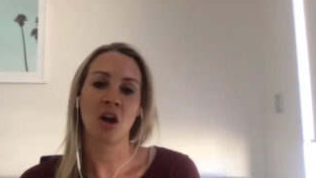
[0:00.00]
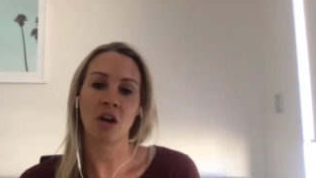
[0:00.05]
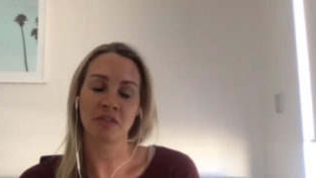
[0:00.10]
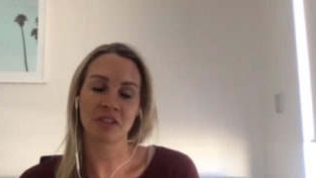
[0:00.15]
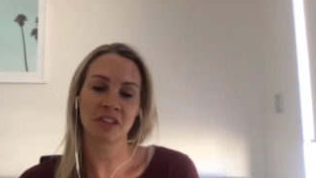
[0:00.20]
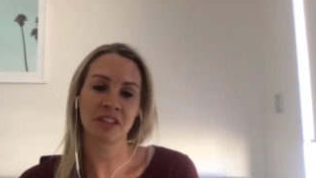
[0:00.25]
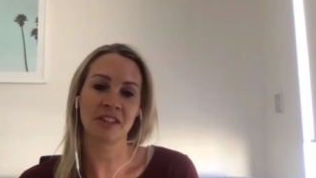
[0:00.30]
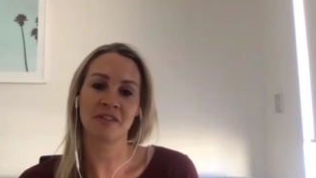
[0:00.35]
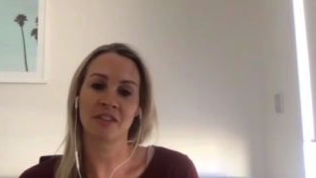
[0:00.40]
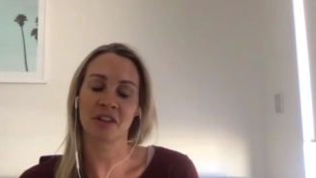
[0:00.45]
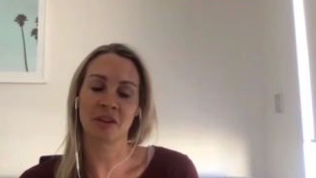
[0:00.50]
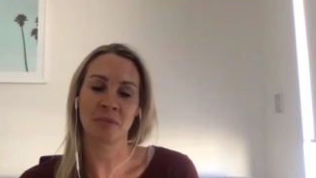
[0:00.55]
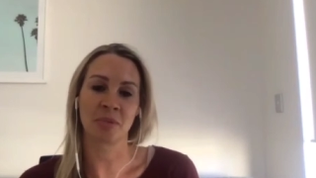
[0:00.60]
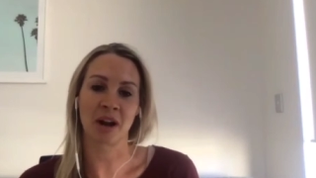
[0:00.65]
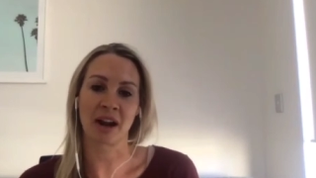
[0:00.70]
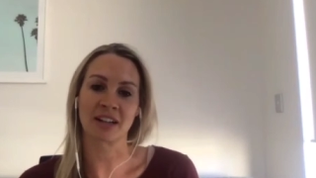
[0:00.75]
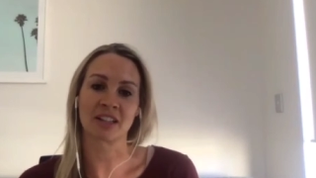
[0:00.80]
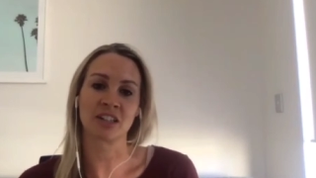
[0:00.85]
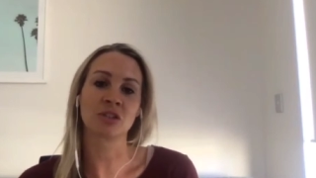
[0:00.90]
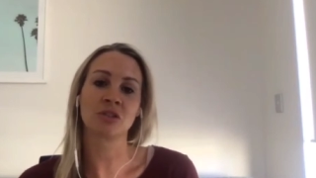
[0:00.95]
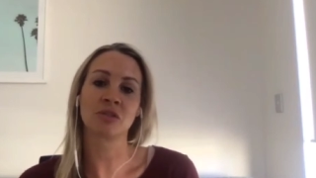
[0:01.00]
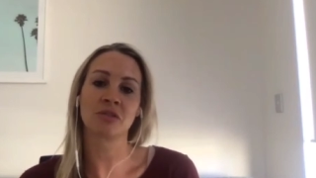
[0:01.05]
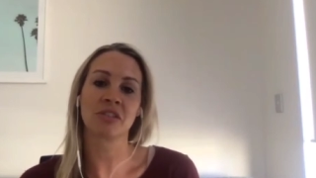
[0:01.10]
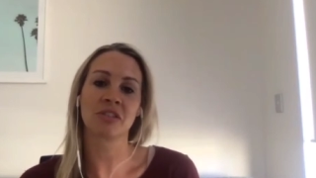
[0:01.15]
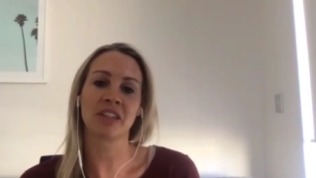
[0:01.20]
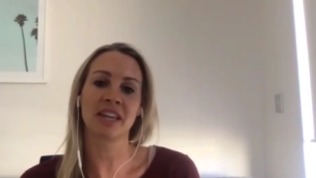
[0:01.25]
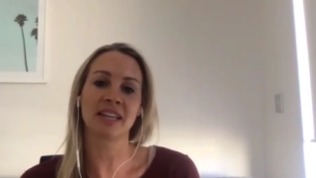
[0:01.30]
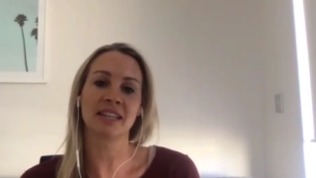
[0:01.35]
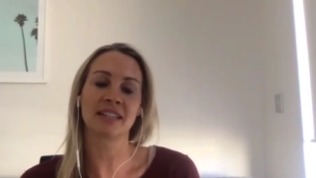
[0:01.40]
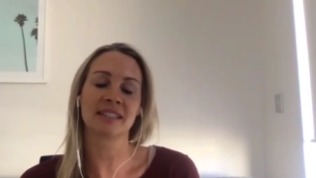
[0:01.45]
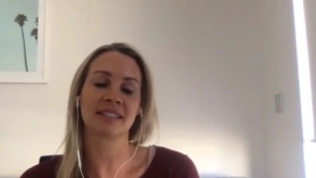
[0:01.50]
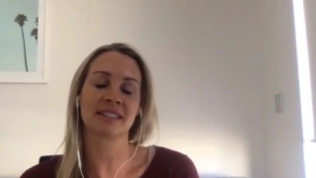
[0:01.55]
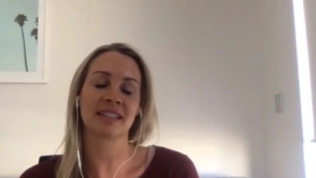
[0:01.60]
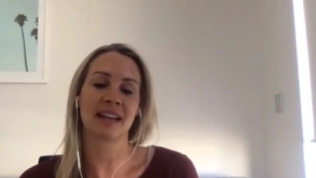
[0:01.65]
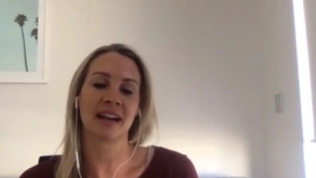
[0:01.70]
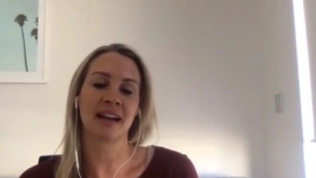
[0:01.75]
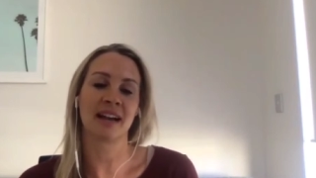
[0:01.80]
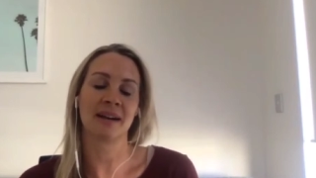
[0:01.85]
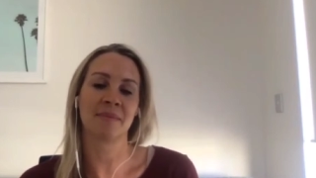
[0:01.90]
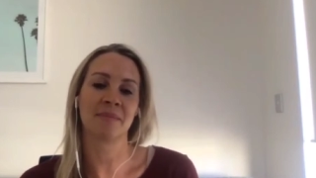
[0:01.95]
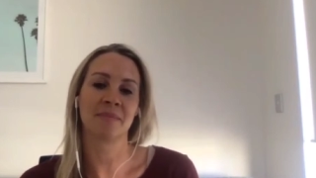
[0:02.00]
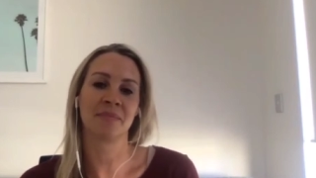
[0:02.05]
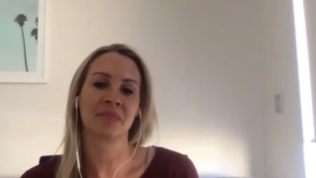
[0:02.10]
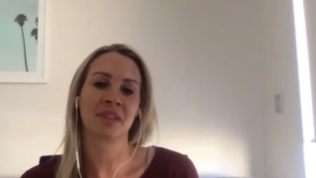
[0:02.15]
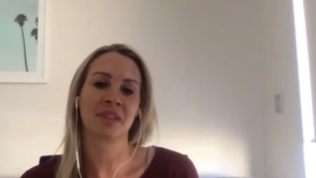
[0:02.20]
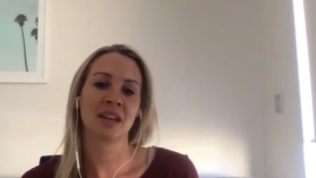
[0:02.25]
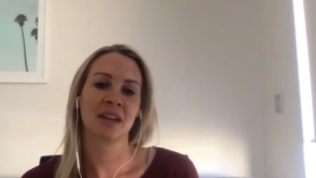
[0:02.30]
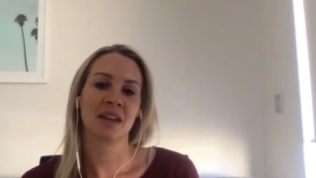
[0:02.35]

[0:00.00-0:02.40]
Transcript: often they're very practical things. Um,